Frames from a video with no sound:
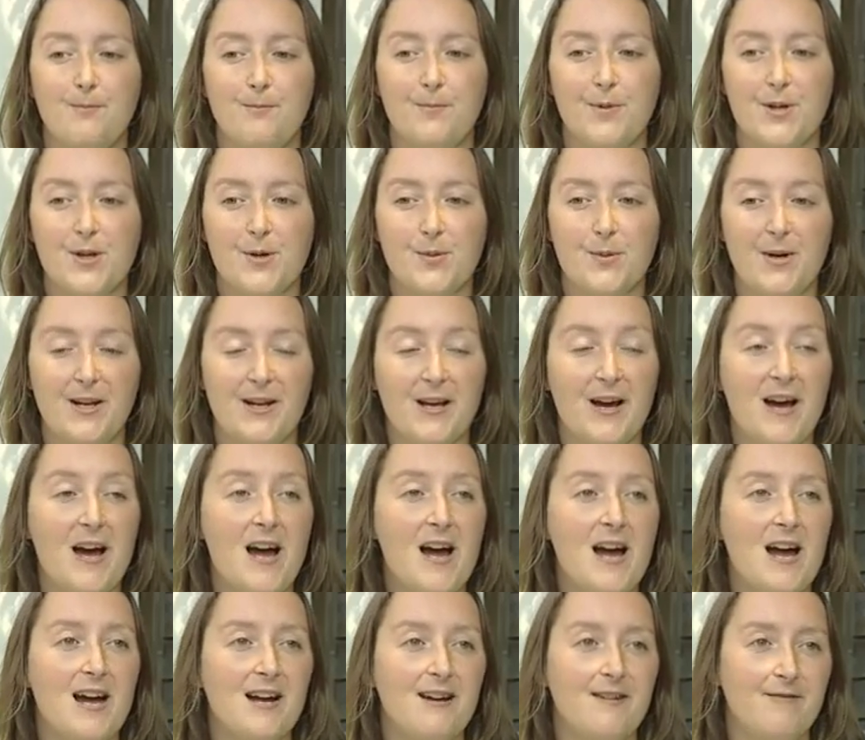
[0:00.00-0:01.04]
between
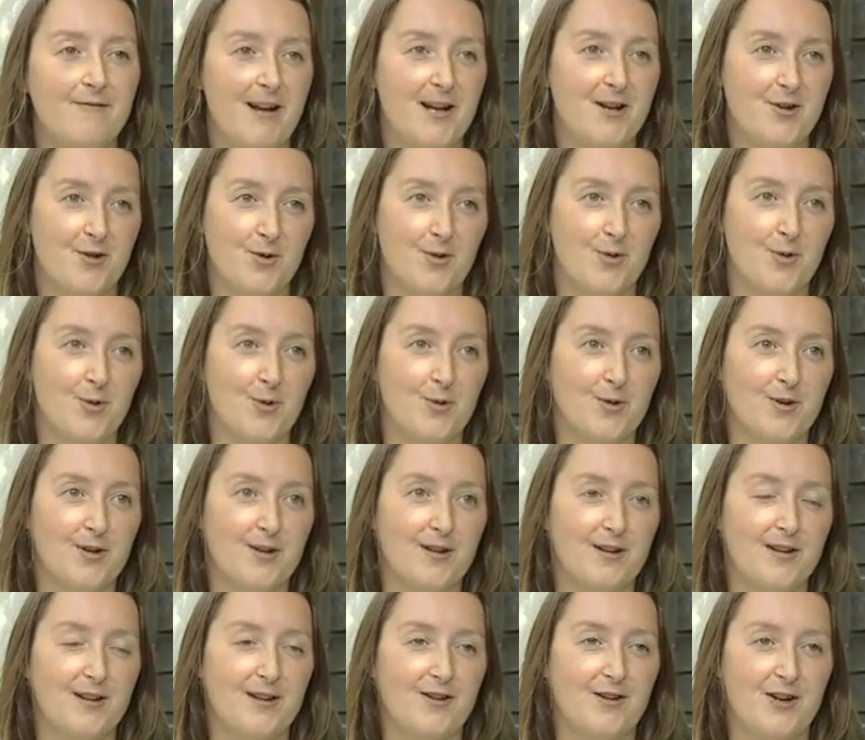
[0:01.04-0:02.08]
her and Rachel
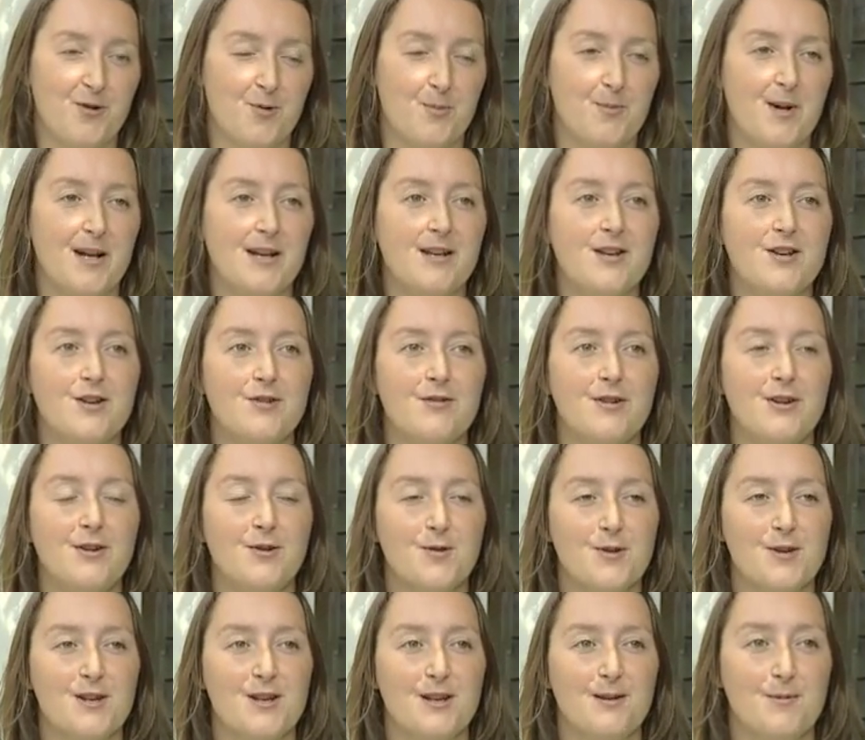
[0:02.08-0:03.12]
Corden, the general manager at
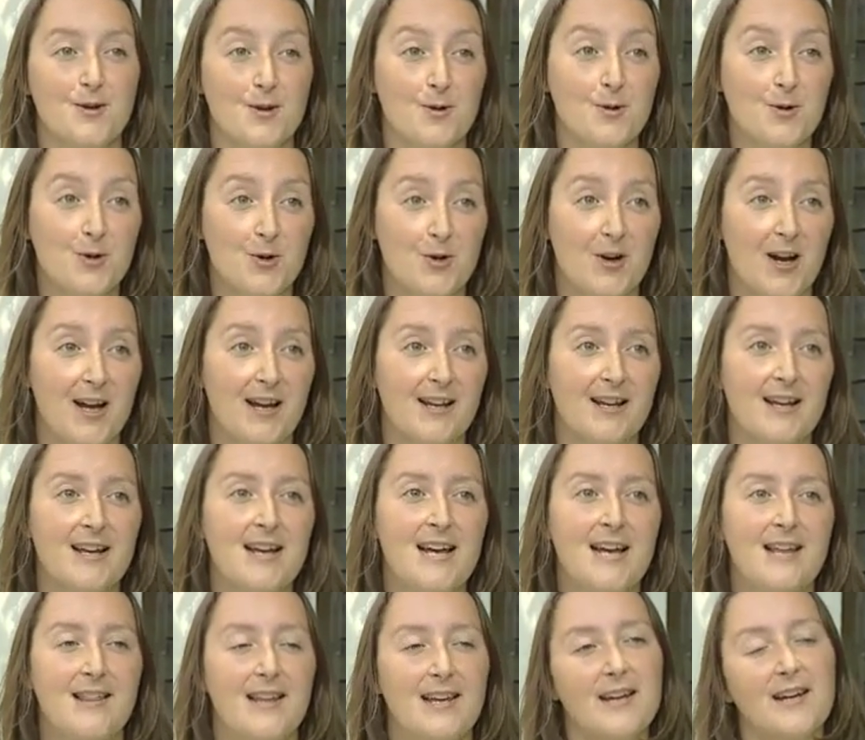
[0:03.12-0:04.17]
Nottingham Dog Track,
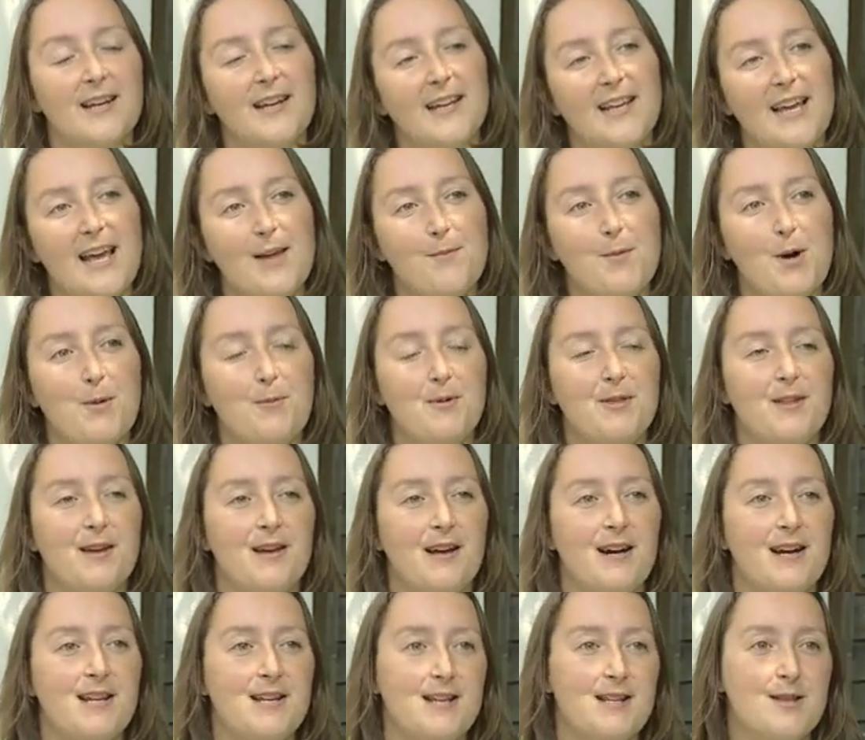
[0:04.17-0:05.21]
they kind of came up with the
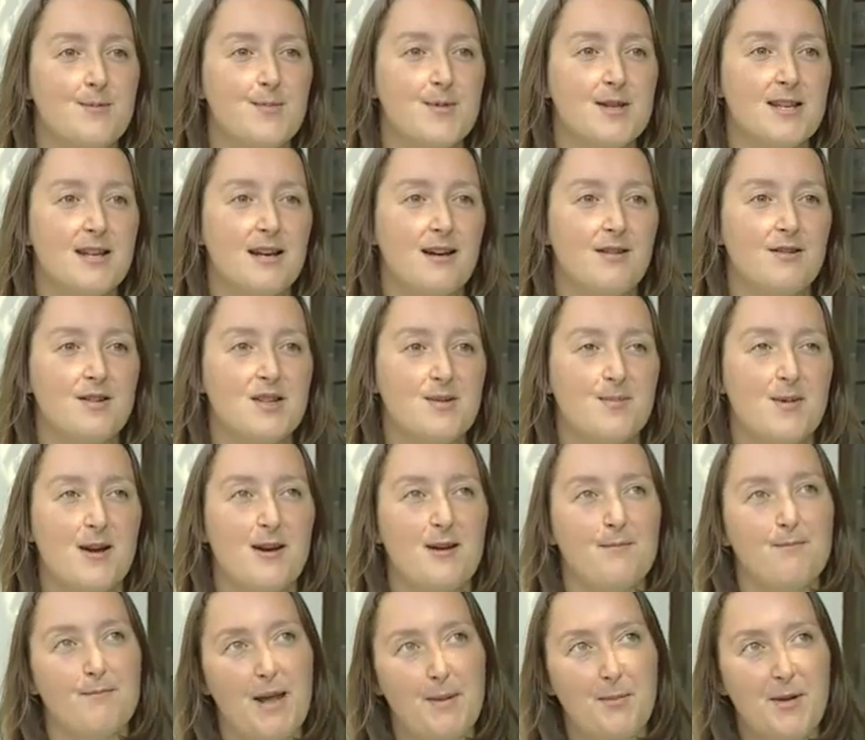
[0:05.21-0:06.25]
idea themselves about
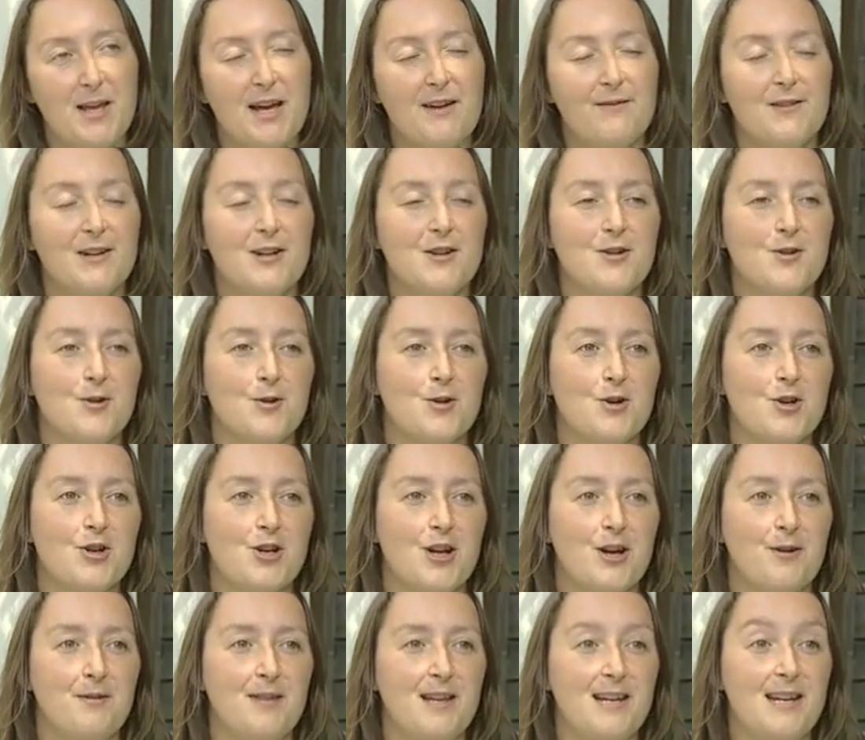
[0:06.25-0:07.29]
maybe having a dog
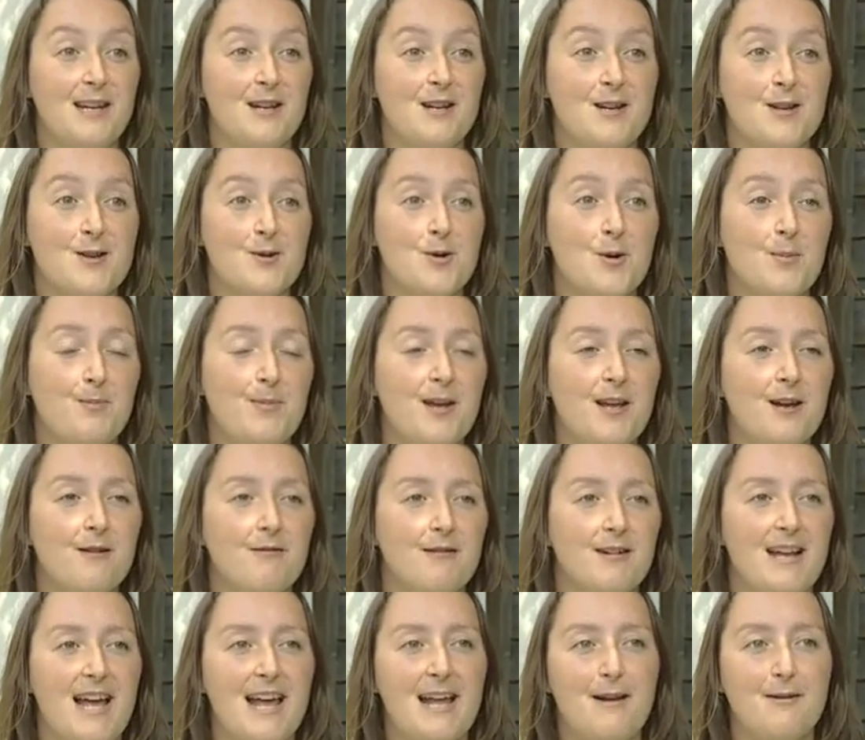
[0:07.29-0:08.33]
show, and then it just got bigger,
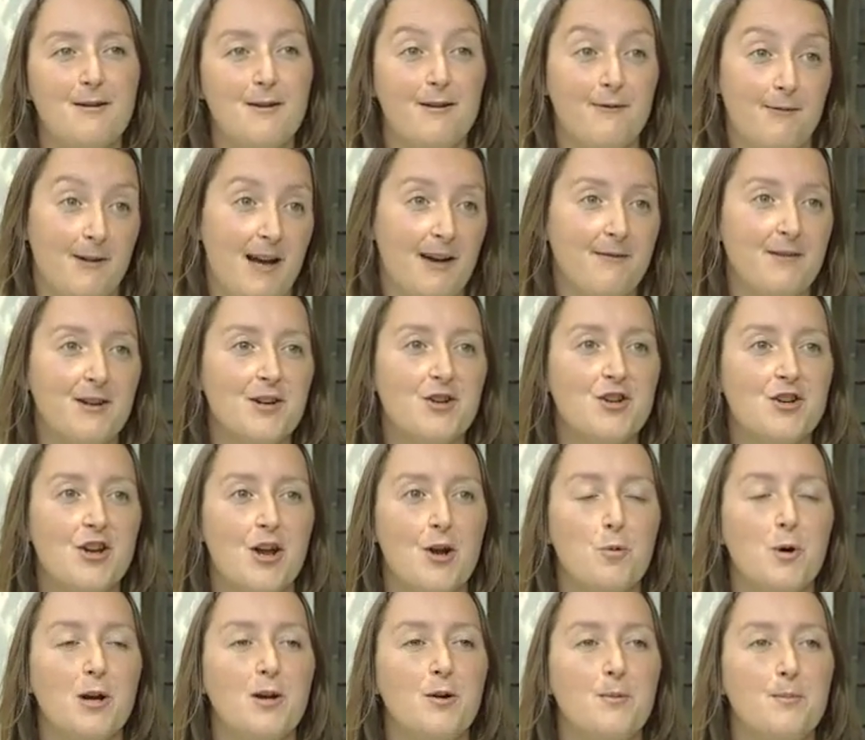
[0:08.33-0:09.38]
and hey, if we're having a
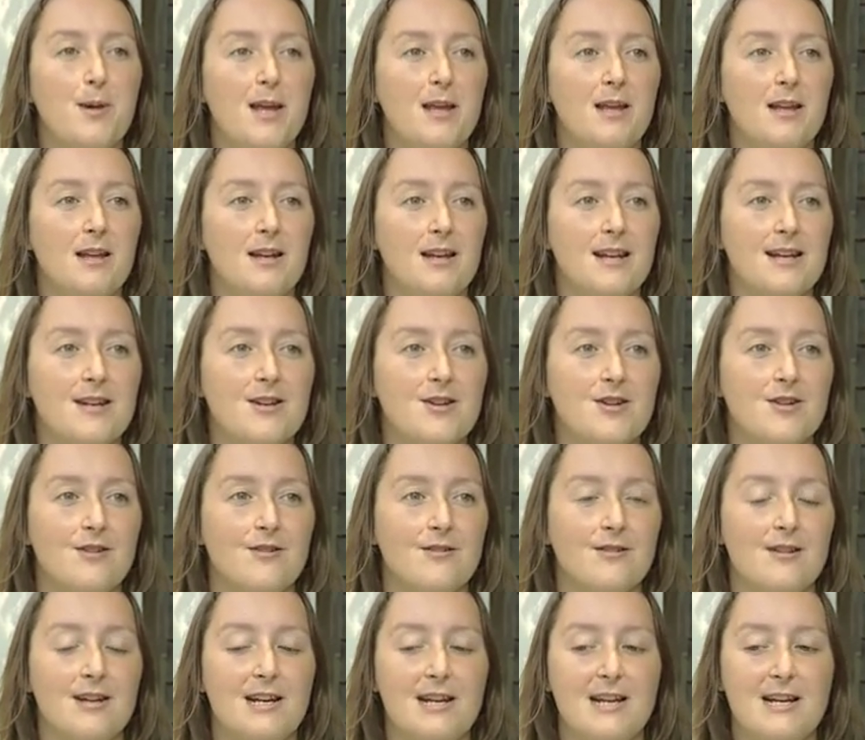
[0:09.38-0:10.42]
show, why not make it
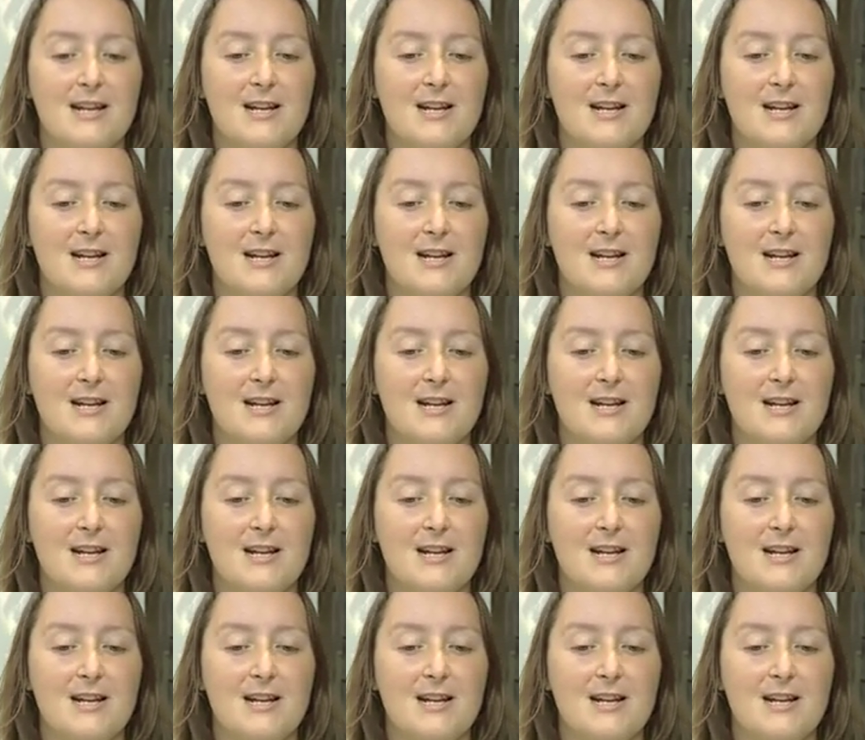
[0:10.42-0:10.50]
national?